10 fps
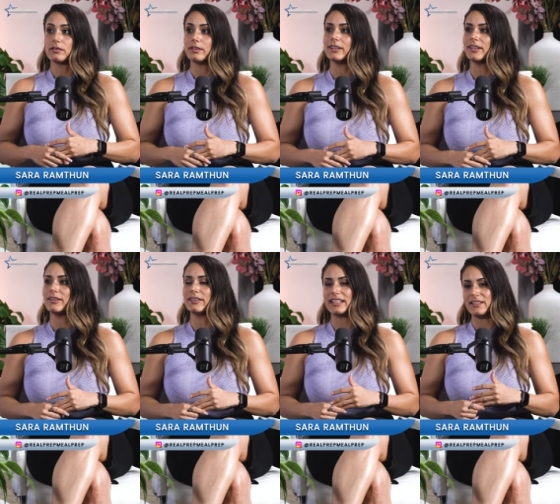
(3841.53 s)
You
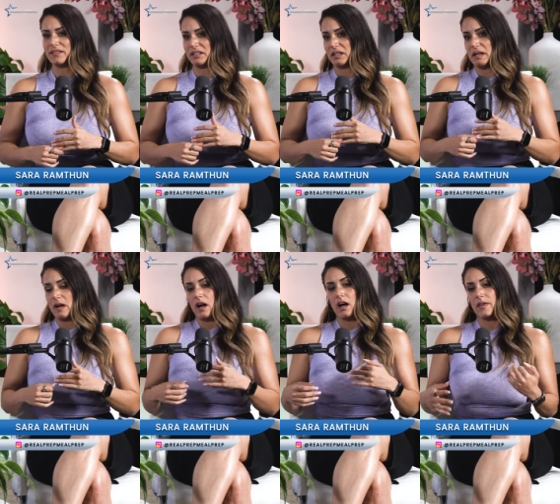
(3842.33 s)
know, even
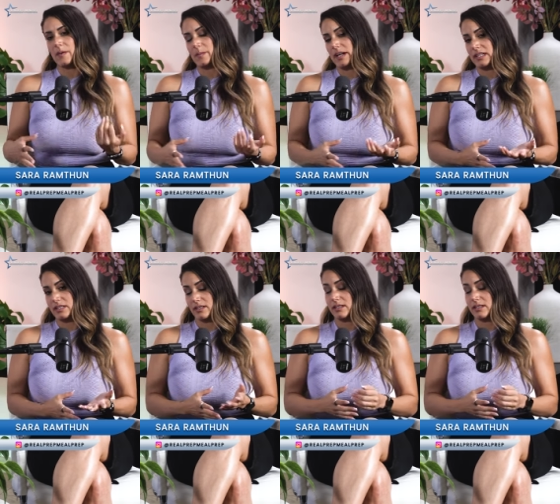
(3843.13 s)
on the way to